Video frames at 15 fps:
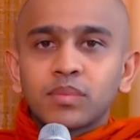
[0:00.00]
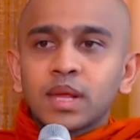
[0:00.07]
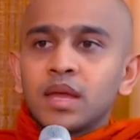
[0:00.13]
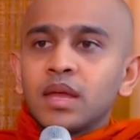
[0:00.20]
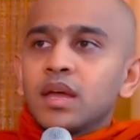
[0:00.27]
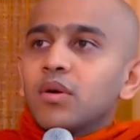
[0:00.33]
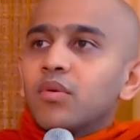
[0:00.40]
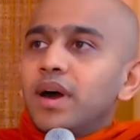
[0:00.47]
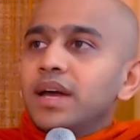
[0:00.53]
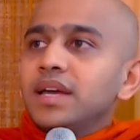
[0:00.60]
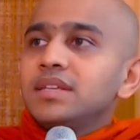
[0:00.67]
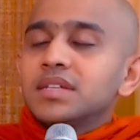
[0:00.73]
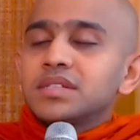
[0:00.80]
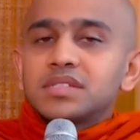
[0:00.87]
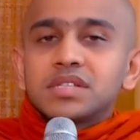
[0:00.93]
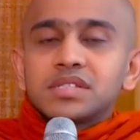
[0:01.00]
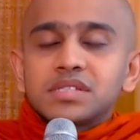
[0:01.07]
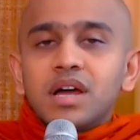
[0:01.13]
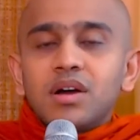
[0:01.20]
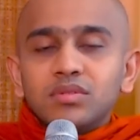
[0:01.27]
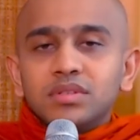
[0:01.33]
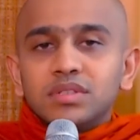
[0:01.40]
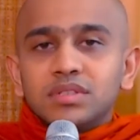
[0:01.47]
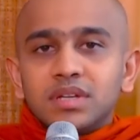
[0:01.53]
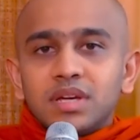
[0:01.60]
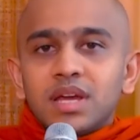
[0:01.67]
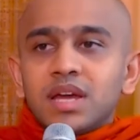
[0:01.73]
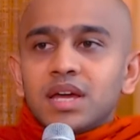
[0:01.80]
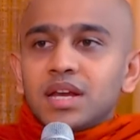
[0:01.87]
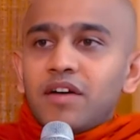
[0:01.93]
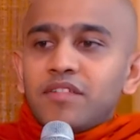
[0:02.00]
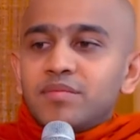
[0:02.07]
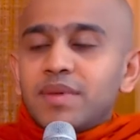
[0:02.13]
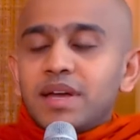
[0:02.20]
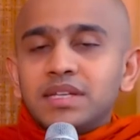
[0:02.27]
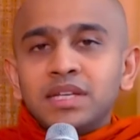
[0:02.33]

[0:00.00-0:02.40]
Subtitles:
Why? Just a sound. Now imagine